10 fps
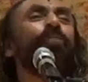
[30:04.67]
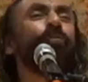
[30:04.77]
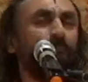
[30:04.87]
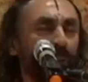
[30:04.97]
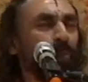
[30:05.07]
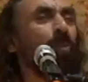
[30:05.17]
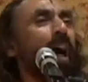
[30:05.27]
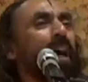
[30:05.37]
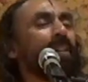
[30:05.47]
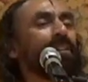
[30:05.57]
for 2
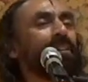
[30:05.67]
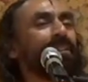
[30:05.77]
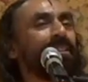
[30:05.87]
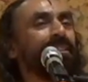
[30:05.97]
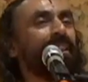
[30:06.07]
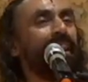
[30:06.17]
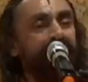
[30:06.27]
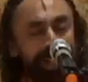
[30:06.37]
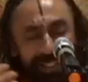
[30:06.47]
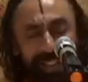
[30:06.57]
hours
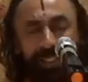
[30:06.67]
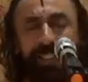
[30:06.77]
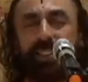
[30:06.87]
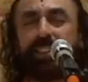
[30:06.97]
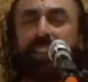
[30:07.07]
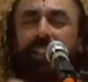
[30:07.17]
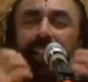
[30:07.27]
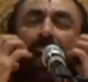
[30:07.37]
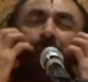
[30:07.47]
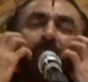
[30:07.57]
and then they sit
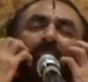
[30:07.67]
down